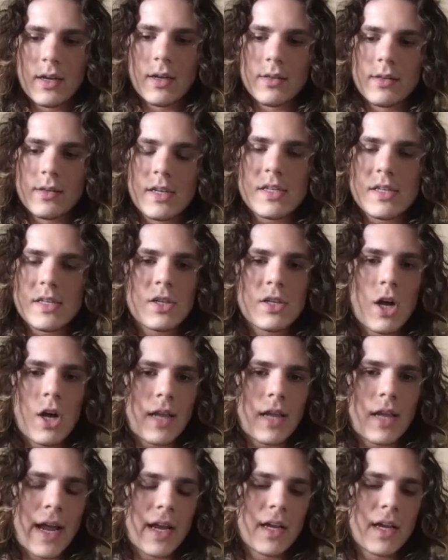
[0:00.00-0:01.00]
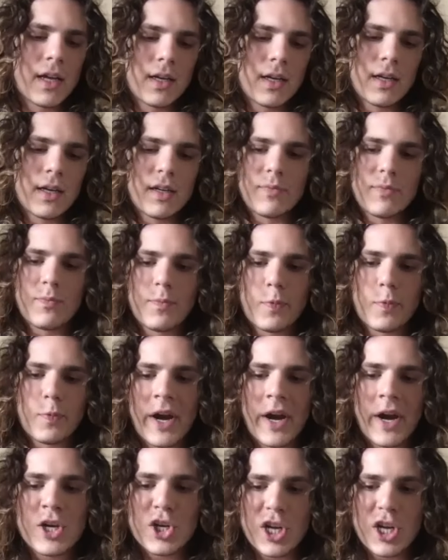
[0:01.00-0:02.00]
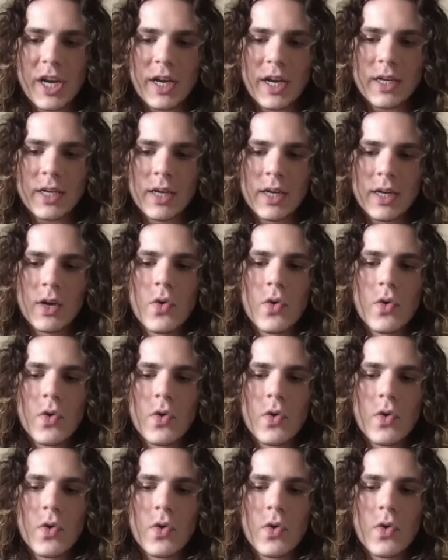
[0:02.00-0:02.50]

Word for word: this is not like preaching,